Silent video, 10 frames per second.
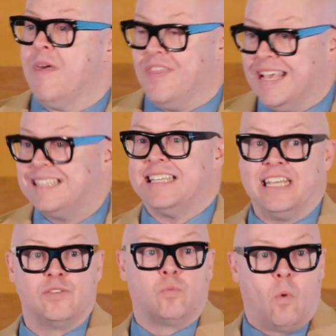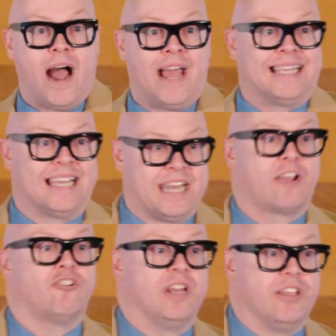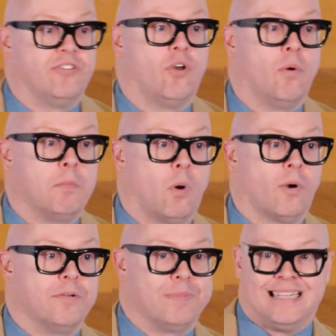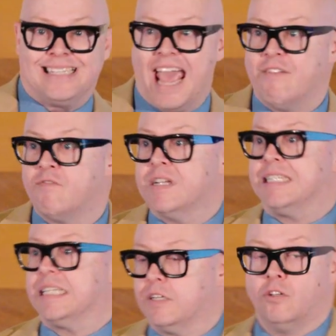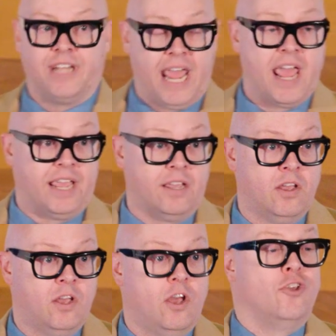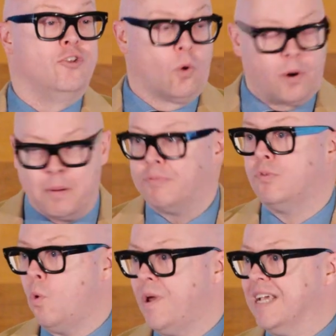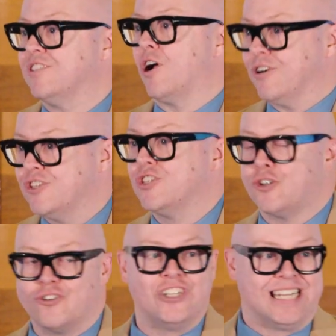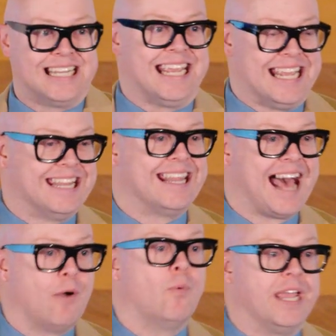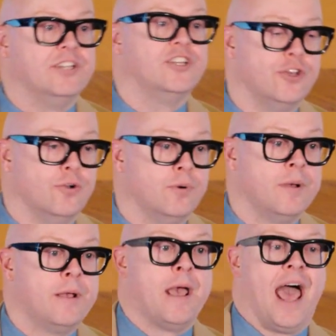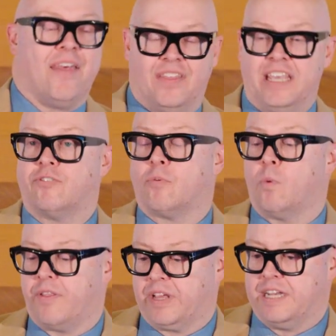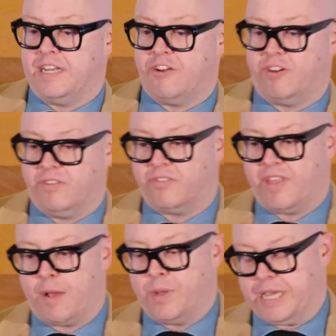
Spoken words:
This is why connection is so important, because every single day, your employees are searching in that way too. And these are one of the conditions that